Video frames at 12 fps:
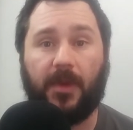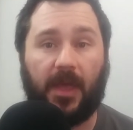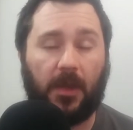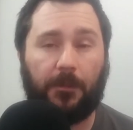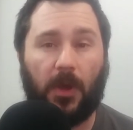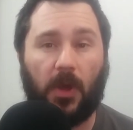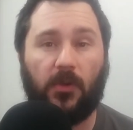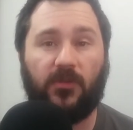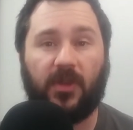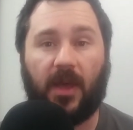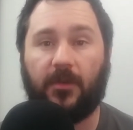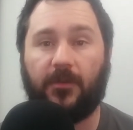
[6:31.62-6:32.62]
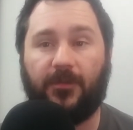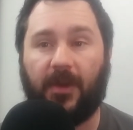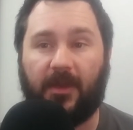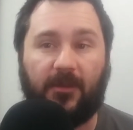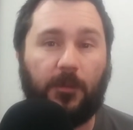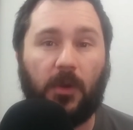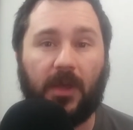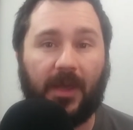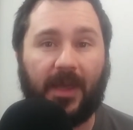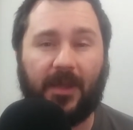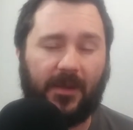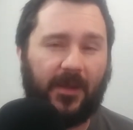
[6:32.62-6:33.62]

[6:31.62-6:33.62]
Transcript: made a post on Facebook and